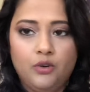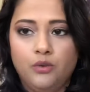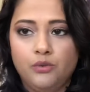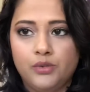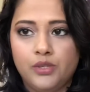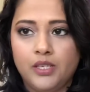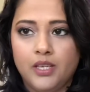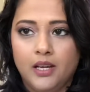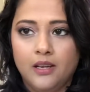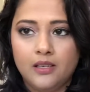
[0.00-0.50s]

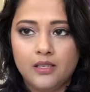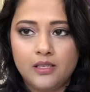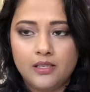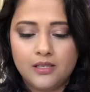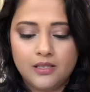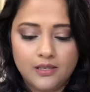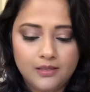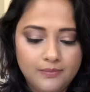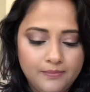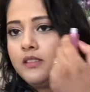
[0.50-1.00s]
Rose
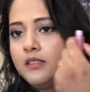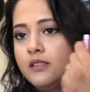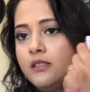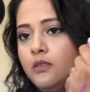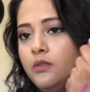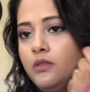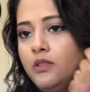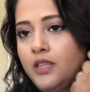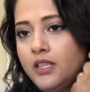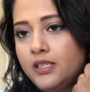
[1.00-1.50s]
Dust.
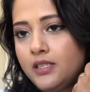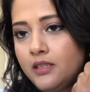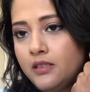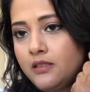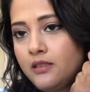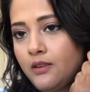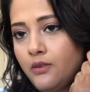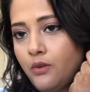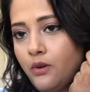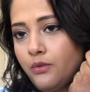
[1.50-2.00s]
So this is
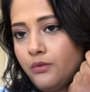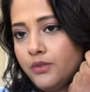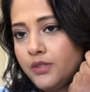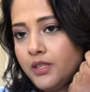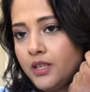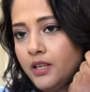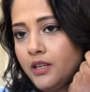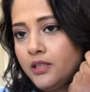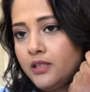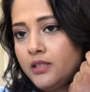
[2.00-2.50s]
the Rose
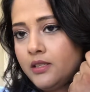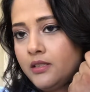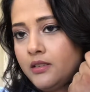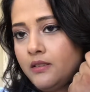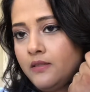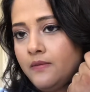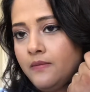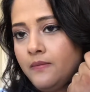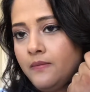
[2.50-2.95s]
Dust.